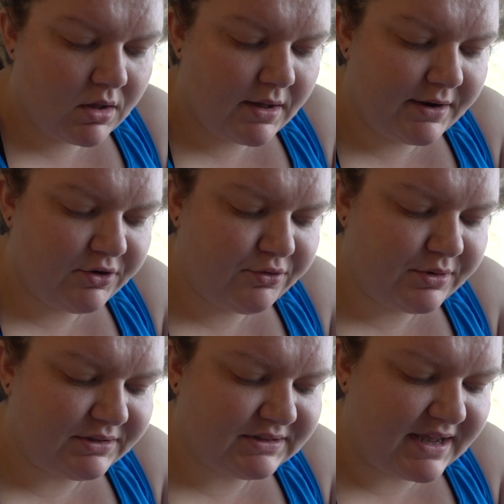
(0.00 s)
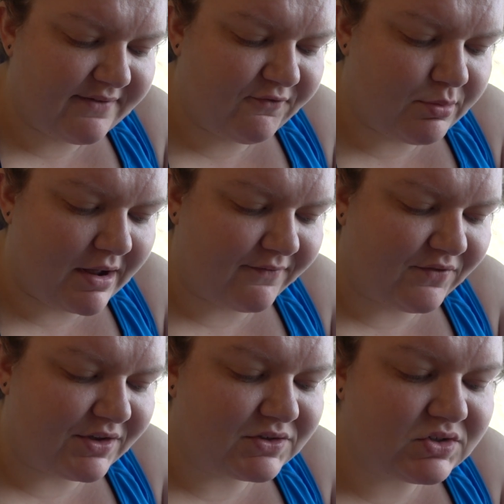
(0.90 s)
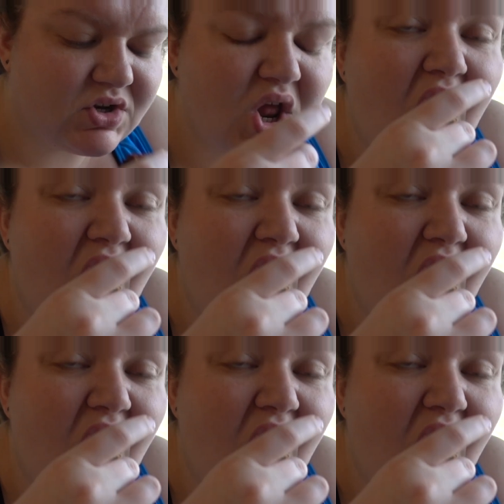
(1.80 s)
I don't know what else to have for breakfast.